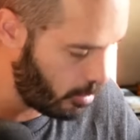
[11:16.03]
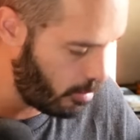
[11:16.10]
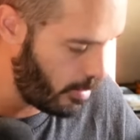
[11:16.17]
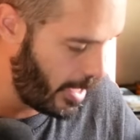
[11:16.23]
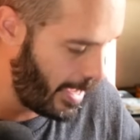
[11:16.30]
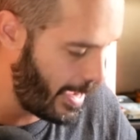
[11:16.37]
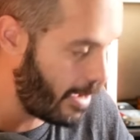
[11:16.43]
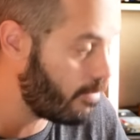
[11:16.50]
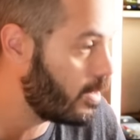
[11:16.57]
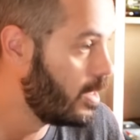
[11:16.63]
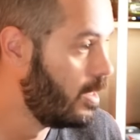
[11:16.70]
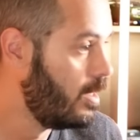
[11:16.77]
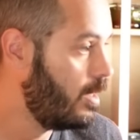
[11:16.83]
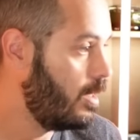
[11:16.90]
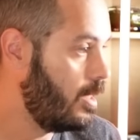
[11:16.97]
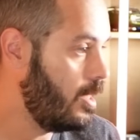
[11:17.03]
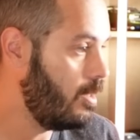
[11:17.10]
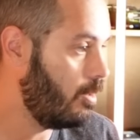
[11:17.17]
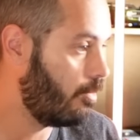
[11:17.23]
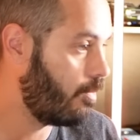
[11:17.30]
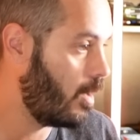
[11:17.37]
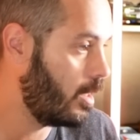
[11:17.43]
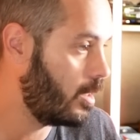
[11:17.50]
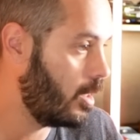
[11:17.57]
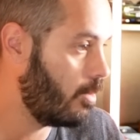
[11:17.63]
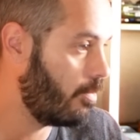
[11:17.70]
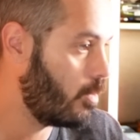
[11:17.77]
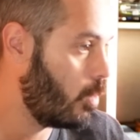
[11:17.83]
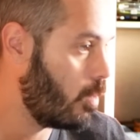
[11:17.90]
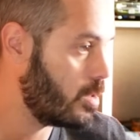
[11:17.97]
to what we have in the front end,
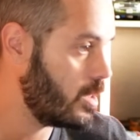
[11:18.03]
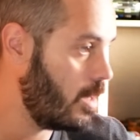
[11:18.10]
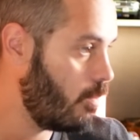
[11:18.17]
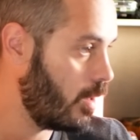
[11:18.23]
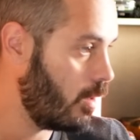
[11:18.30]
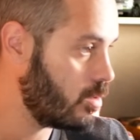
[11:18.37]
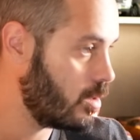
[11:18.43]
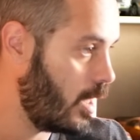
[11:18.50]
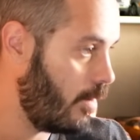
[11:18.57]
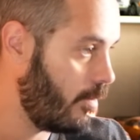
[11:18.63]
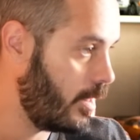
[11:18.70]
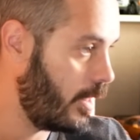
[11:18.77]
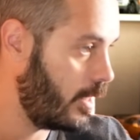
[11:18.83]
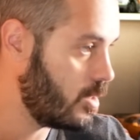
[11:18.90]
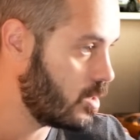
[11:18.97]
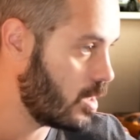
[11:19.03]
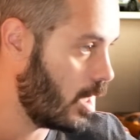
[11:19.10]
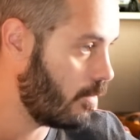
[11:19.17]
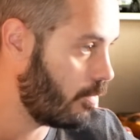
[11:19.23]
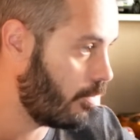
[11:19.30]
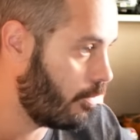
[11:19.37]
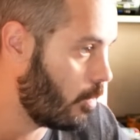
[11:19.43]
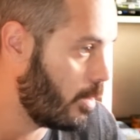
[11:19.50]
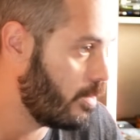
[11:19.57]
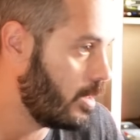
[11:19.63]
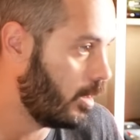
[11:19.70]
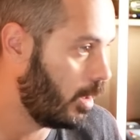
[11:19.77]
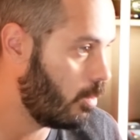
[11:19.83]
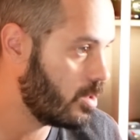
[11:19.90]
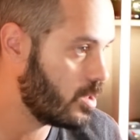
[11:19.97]
of course, and we also have a nice chamfer for
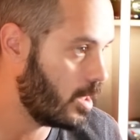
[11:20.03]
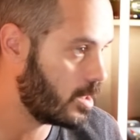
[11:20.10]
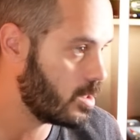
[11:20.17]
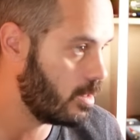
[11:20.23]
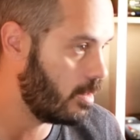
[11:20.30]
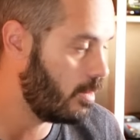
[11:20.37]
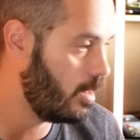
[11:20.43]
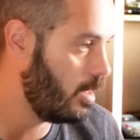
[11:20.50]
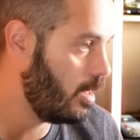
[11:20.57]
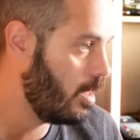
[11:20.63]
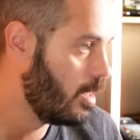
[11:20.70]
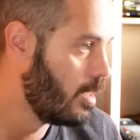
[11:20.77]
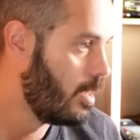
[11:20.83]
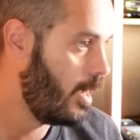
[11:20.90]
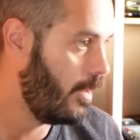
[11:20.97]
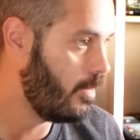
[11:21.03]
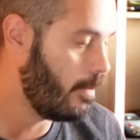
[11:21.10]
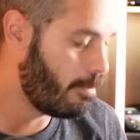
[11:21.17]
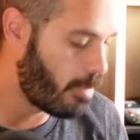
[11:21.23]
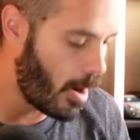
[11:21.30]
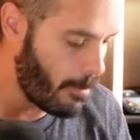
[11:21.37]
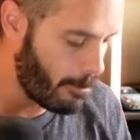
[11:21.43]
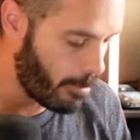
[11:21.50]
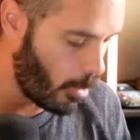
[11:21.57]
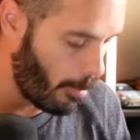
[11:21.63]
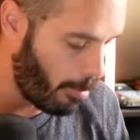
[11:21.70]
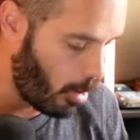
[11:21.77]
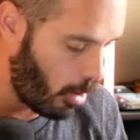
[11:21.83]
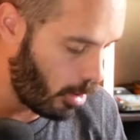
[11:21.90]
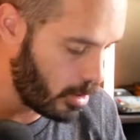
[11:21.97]
the lower section and the bumper
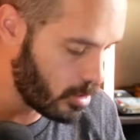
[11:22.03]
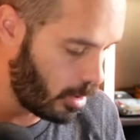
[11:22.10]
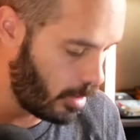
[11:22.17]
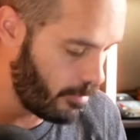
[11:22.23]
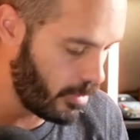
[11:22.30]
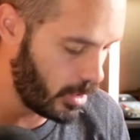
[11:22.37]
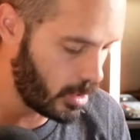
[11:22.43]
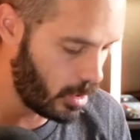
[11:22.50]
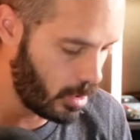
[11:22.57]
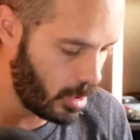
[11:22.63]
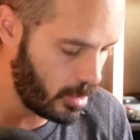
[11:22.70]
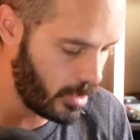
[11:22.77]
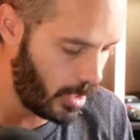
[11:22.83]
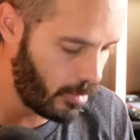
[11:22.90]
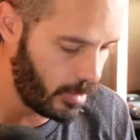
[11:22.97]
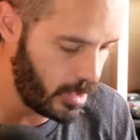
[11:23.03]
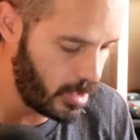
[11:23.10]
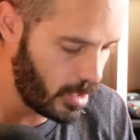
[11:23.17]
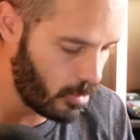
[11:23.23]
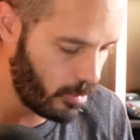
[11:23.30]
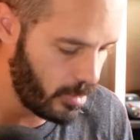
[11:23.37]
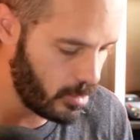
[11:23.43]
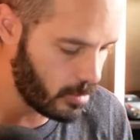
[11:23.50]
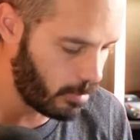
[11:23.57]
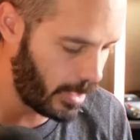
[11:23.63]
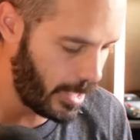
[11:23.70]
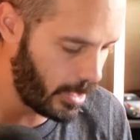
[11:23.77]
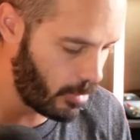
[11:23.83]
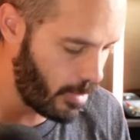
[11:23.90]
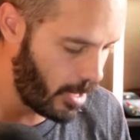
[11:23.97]
part of the car down here with this
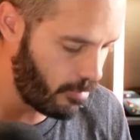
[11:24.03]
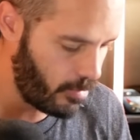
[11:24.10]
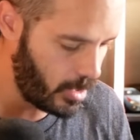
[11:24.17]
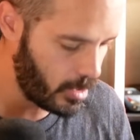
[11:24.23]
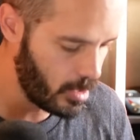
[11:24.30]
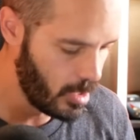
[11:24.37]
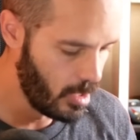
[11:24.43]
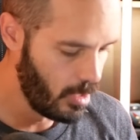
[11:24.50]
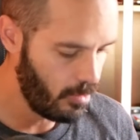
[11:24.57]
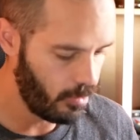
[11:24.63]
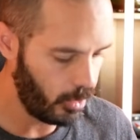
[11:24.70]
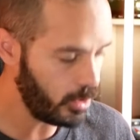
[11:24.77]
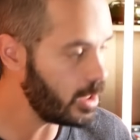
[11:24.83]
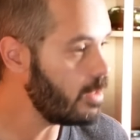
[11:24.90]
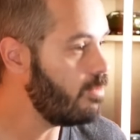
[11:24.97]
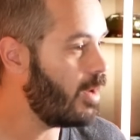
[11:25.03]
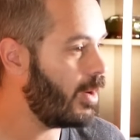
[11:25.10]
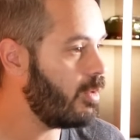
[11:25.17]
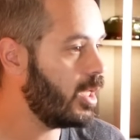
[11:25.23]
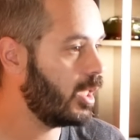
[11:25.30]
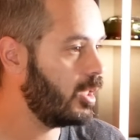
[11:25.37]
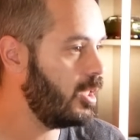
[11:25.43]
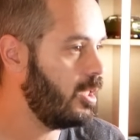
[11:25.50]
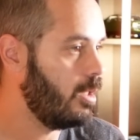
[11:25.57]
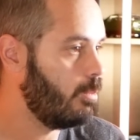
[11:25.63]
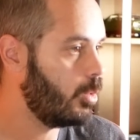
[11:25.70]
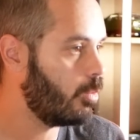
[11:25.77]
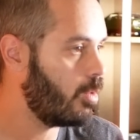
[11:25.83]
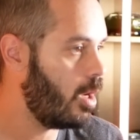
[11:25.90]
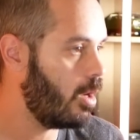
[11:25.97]
black graphic, looking very clean.
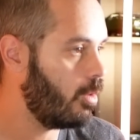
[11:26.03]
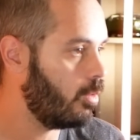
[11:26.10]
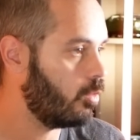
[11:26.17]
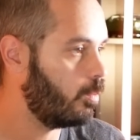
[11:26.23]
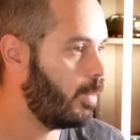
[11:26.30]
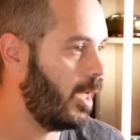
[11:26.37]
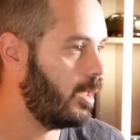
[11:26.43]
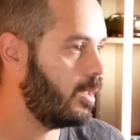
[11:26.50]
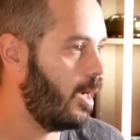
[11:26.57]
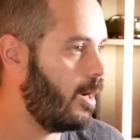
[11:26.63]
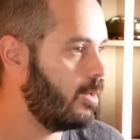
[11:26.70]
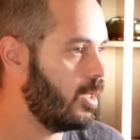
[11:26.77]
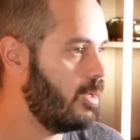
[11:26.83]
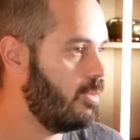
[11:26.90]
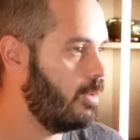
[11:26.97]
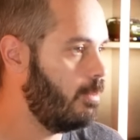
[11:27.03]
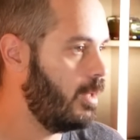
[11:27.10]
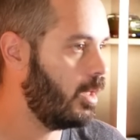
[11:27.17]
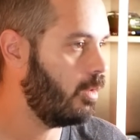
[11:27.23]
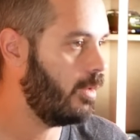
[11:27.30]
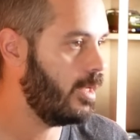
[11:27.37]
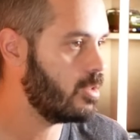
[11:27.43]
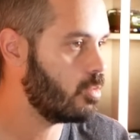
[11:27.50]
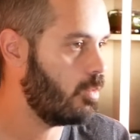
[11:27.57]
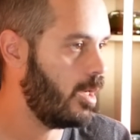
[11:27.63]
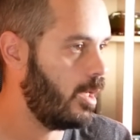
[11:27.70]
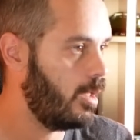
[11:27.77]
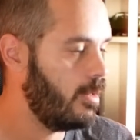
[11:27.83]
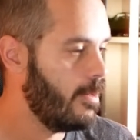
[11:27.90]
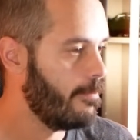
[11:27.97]
Murano spelled out in the middle as
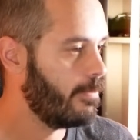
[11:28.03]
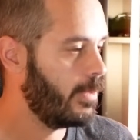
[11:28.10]
well,